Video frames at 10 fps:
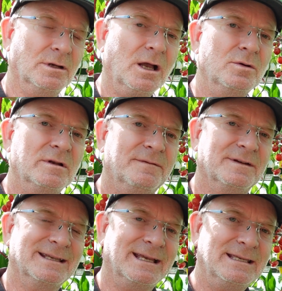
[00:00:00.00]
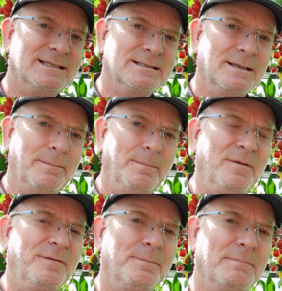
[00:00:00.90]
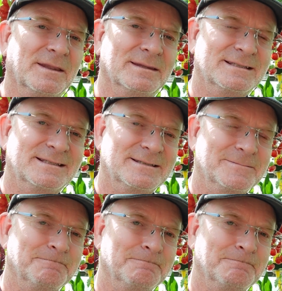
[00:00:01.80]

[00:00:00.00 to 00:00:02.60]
not only for days but for months.